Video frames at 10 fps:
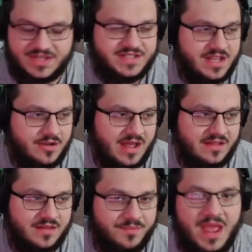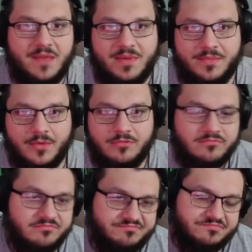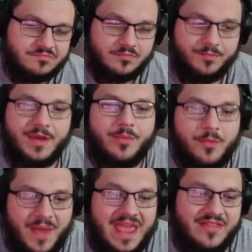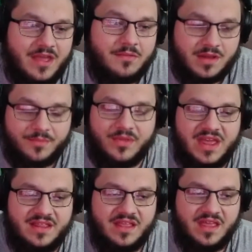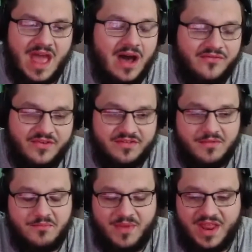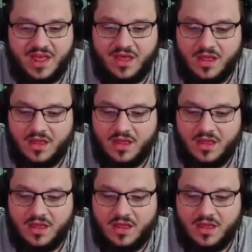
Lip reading: they don't have to pay people. People pay them to play the alpha and beta.